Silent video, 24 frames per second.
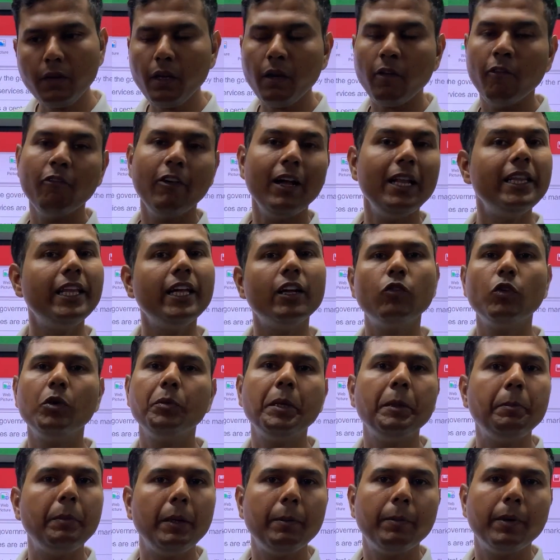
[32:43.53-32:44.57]
While there would be
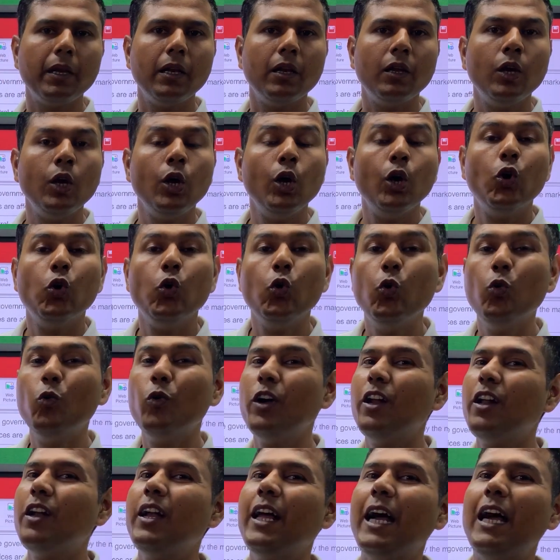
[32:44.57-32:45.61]
people who
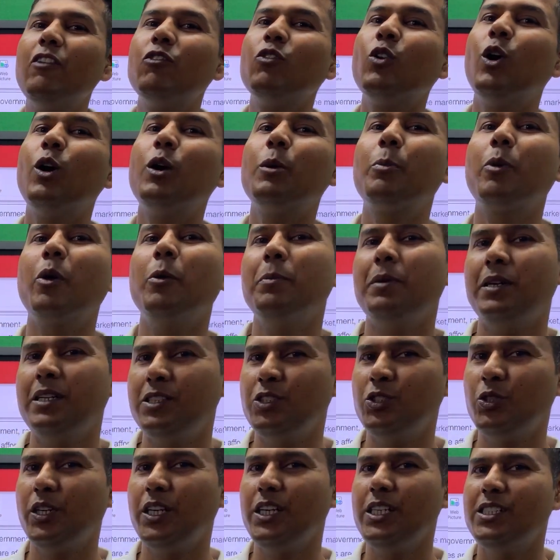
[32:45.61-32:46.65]
wouldn't have got proper
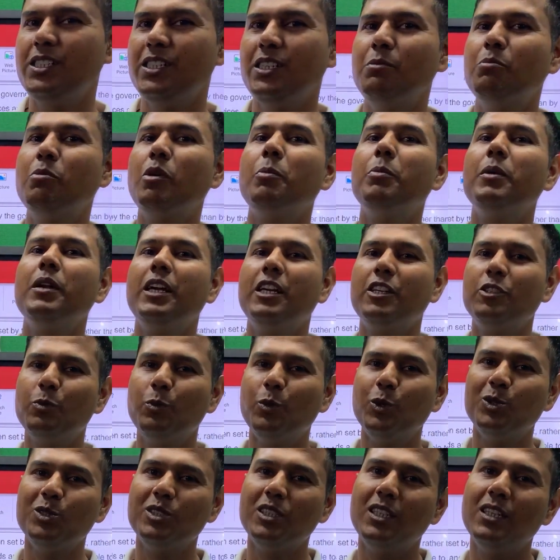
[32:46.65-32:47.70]
education, proper
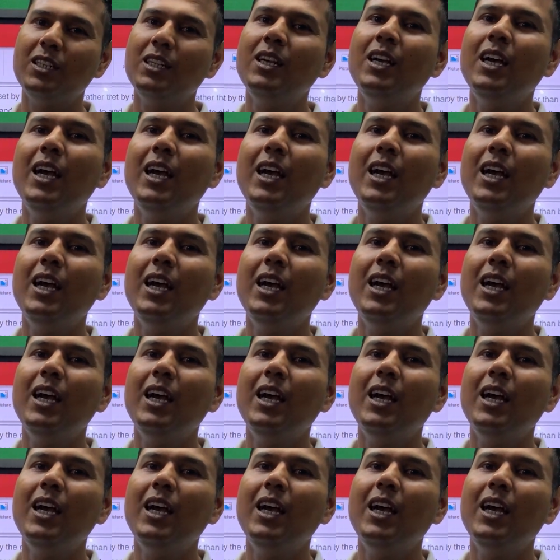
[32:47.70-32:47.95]
exposure,